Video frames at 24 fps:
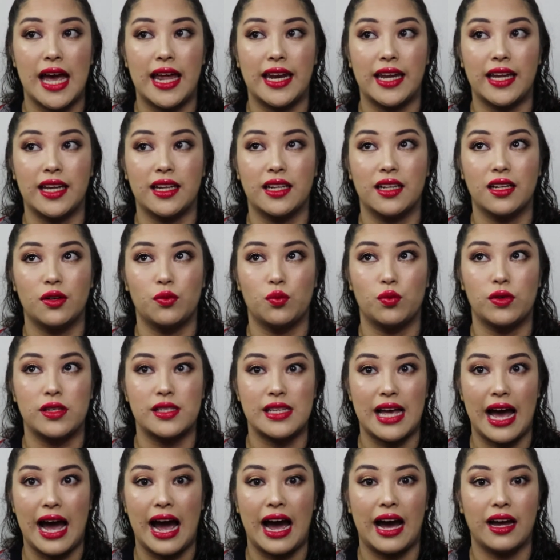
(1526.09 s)
and it
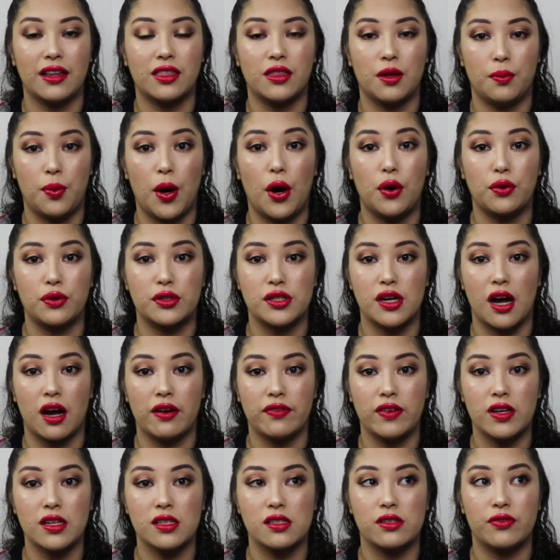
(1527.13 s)
was at the post
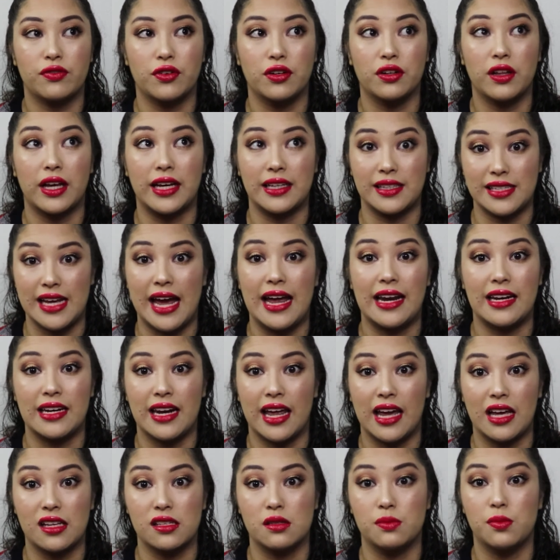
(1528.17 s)
office for like 10
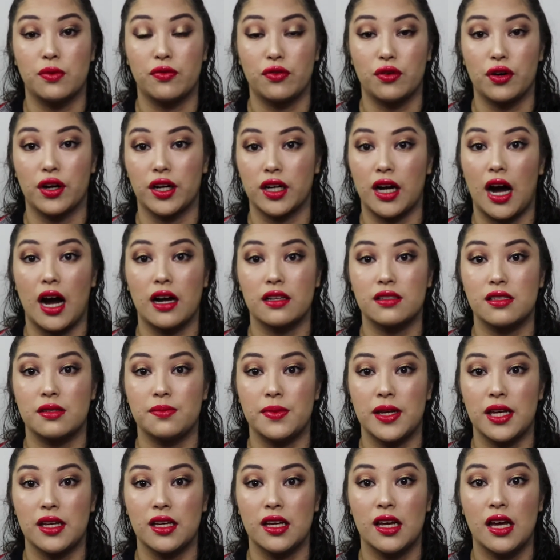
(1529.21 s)
days before it got to
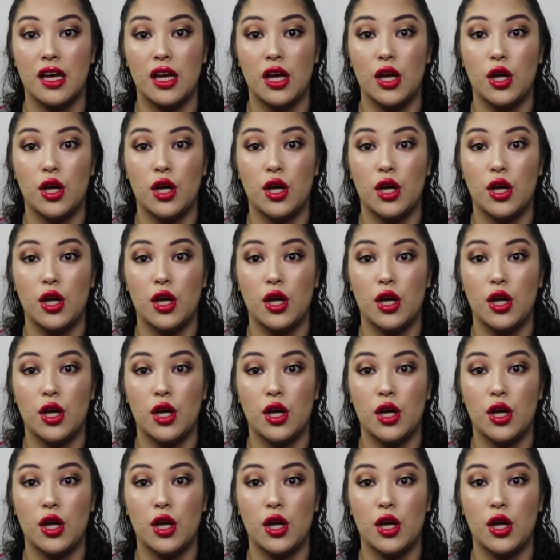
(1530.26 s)
me.